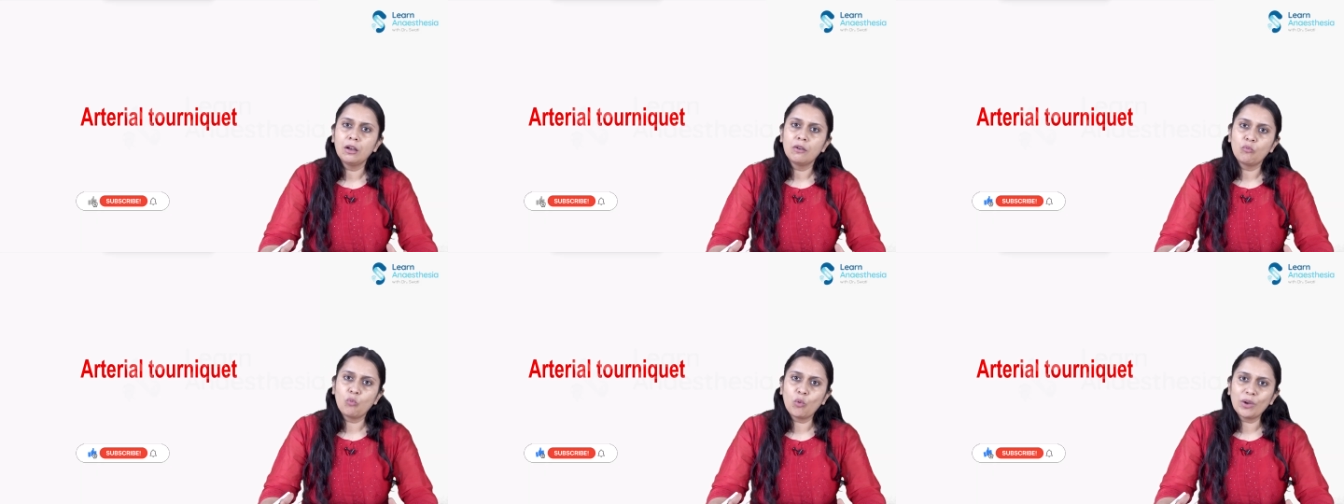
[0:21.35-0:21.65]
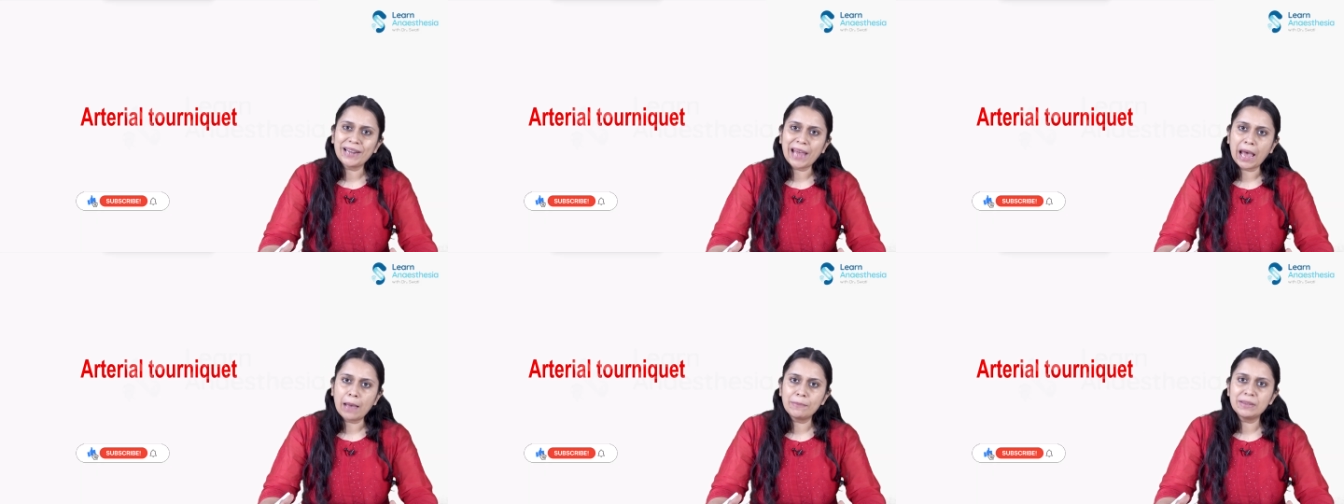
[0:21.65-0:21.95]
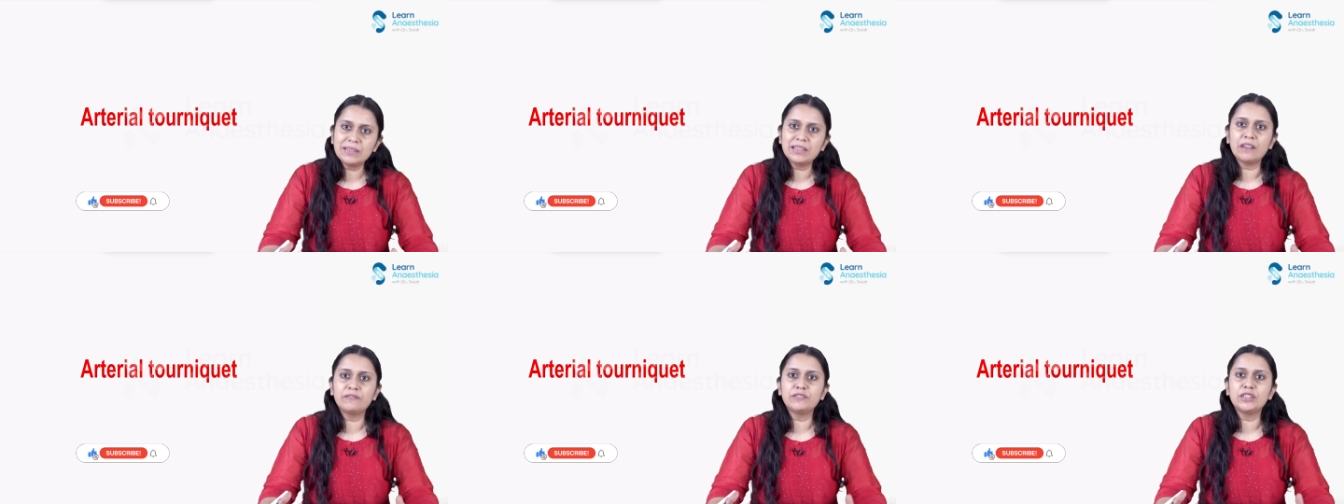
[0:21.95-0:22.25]
what
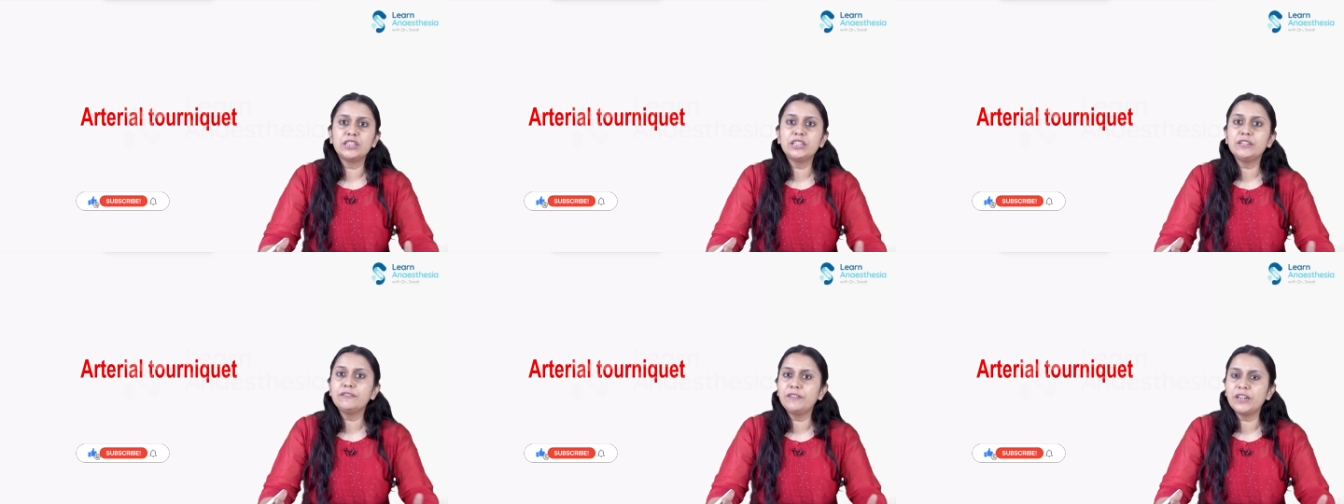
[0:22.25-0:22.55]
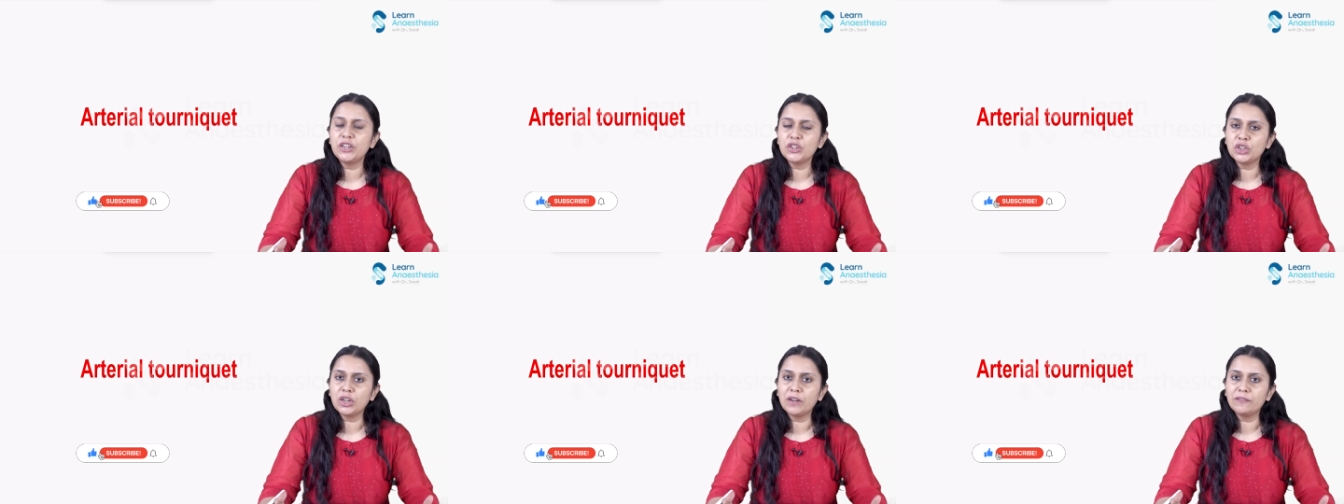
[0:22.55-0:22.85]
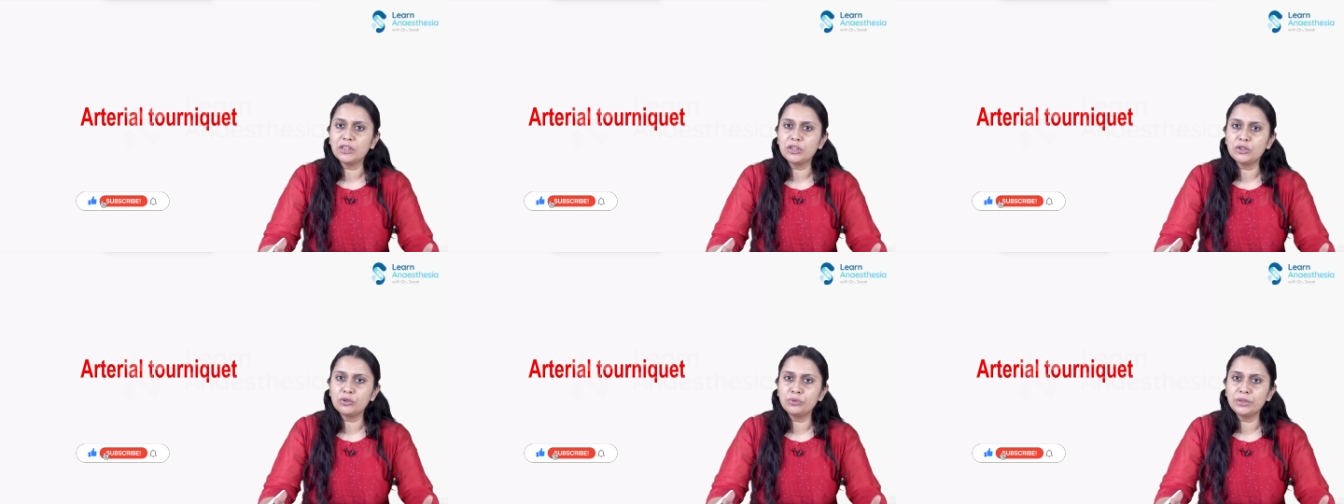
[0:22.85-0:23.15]
happens after deflation
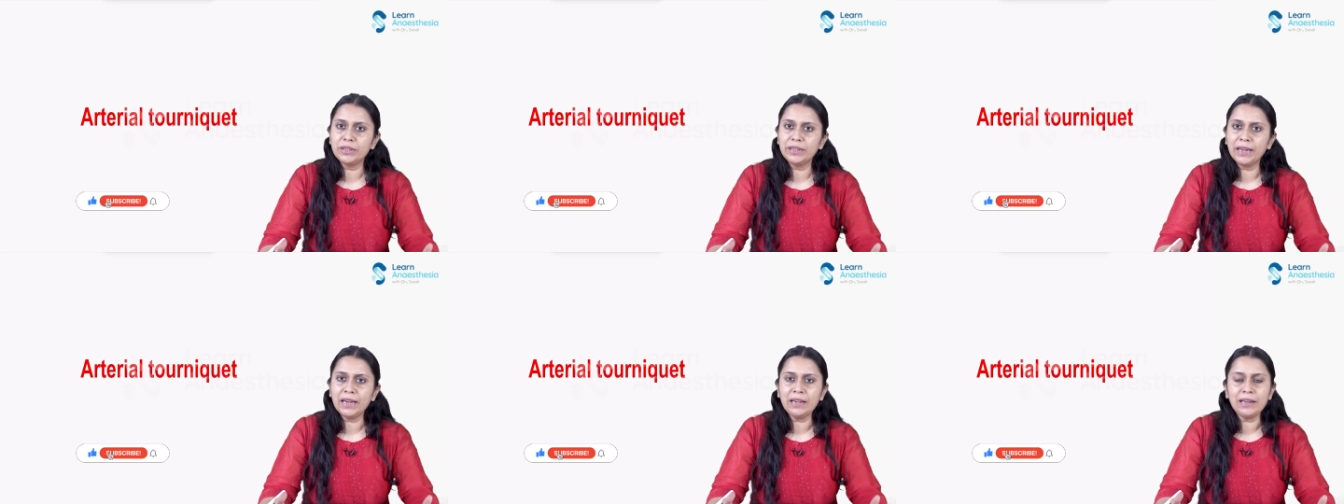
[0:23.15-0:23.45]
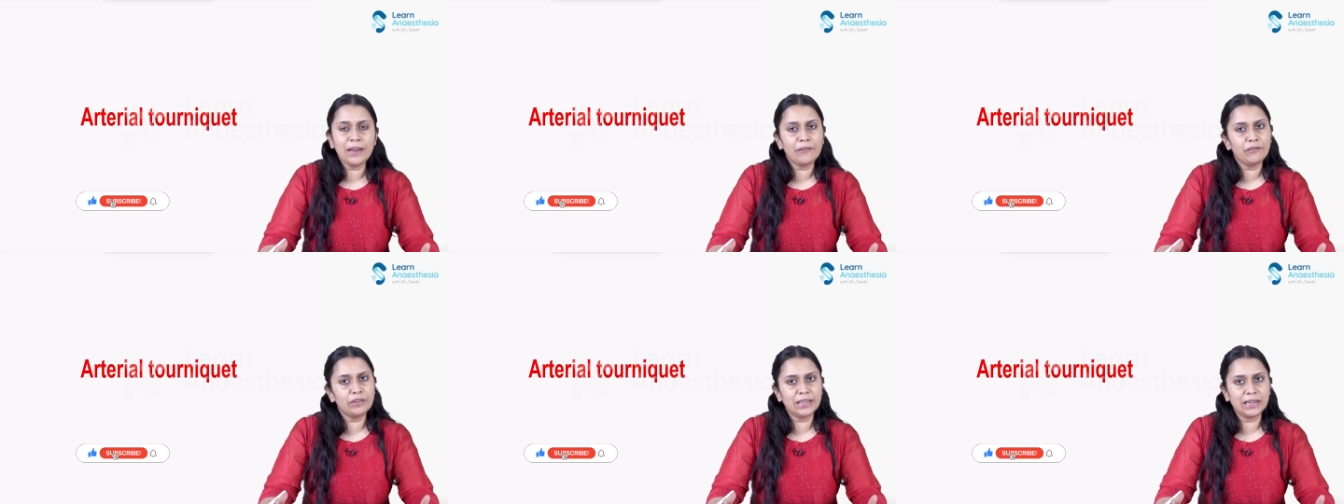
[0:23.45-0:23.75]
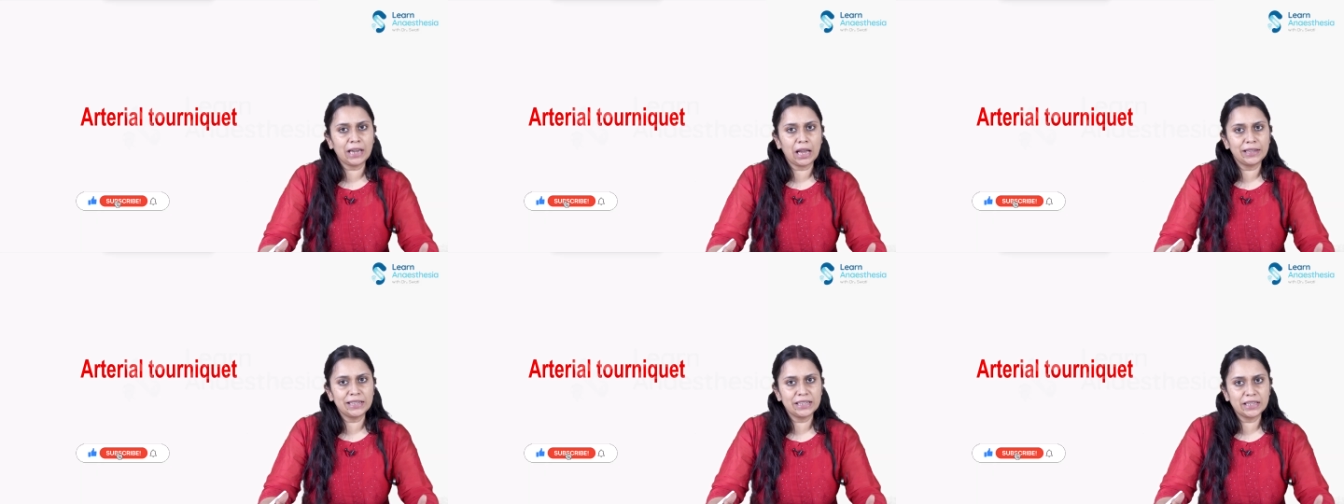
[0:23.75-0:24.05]
of the tourniquet,
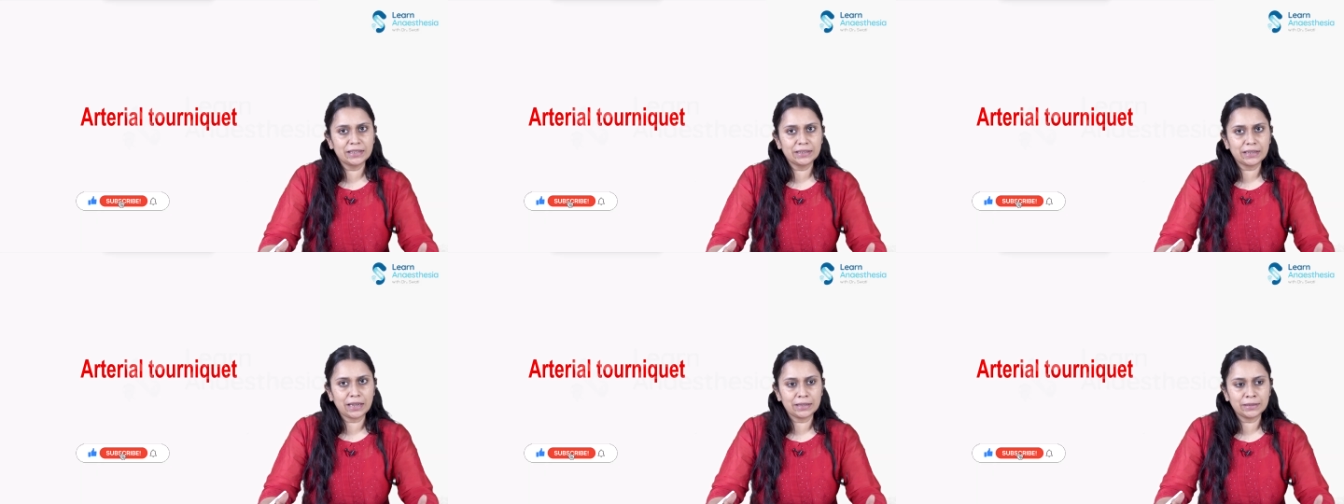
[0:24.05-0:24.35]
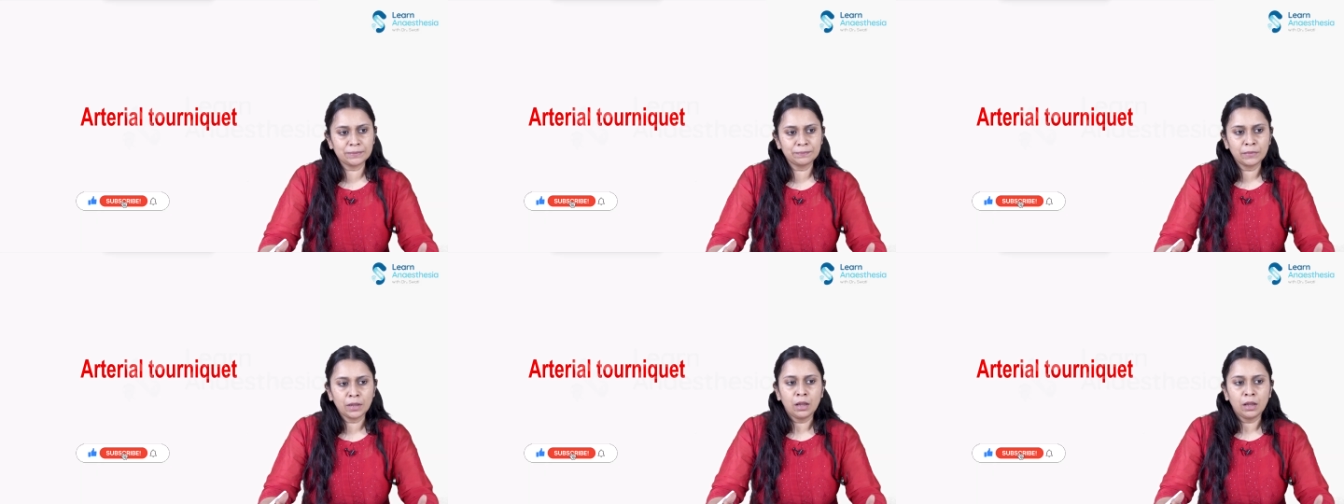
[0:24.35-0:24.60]
everything I'll discuss.